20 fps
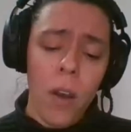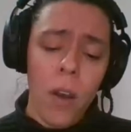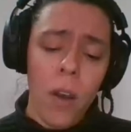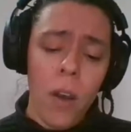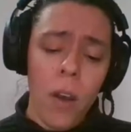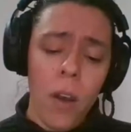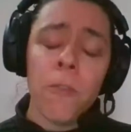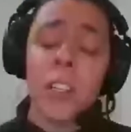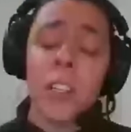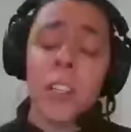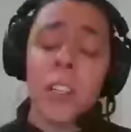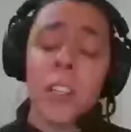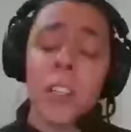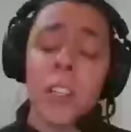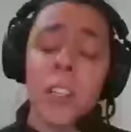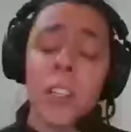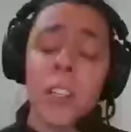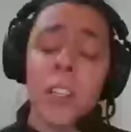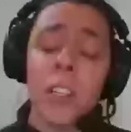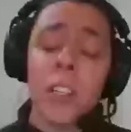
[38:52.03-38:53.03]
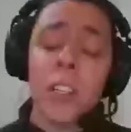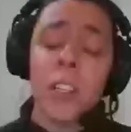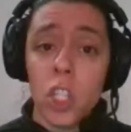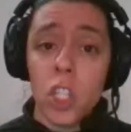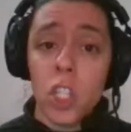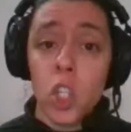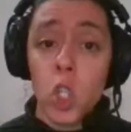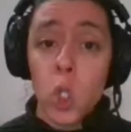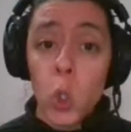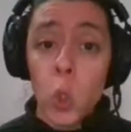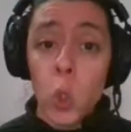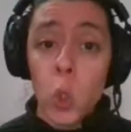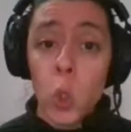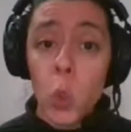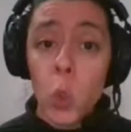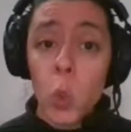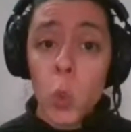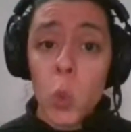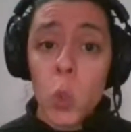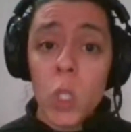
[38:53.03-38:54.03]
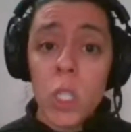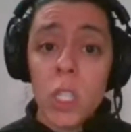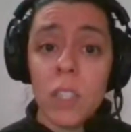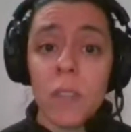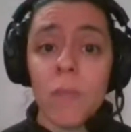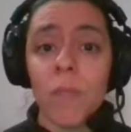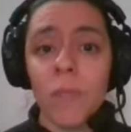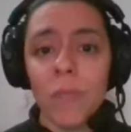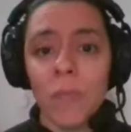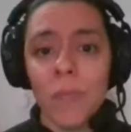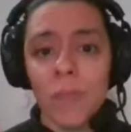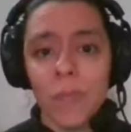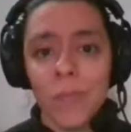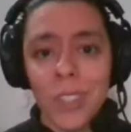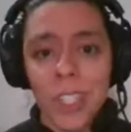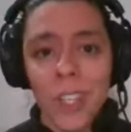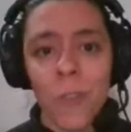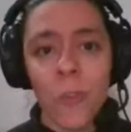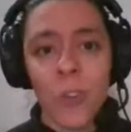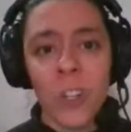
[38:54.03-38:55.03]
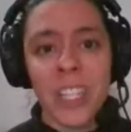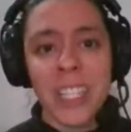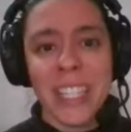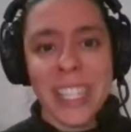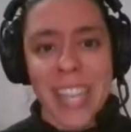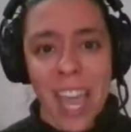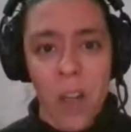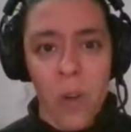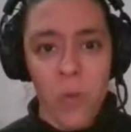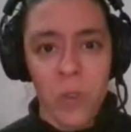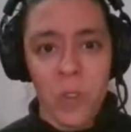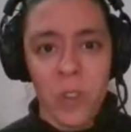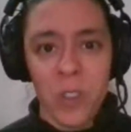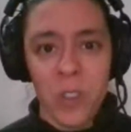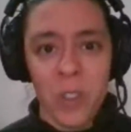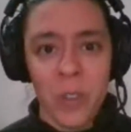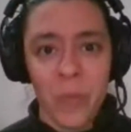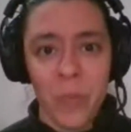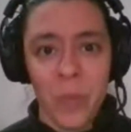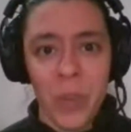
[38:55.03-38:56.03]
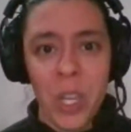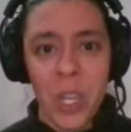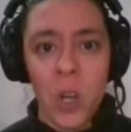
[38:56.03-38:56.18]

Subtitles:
Different languages use different sounds.